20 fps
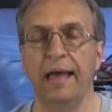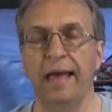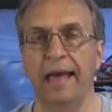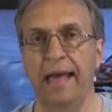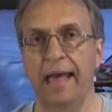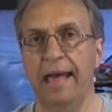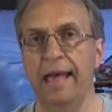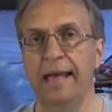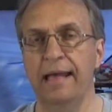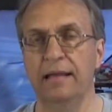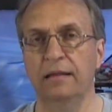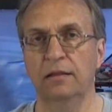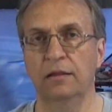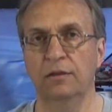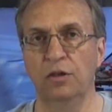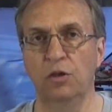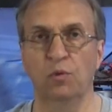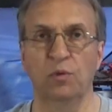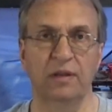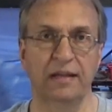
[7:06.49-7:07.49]
and
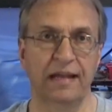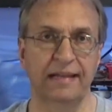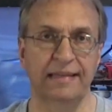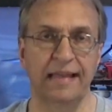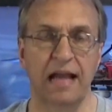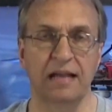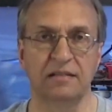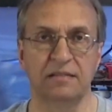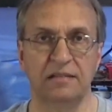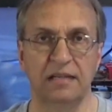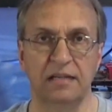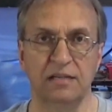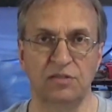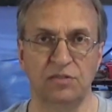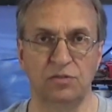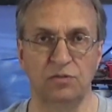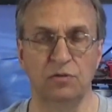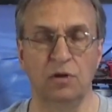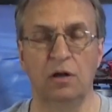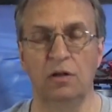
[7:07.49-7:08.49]
you will get access to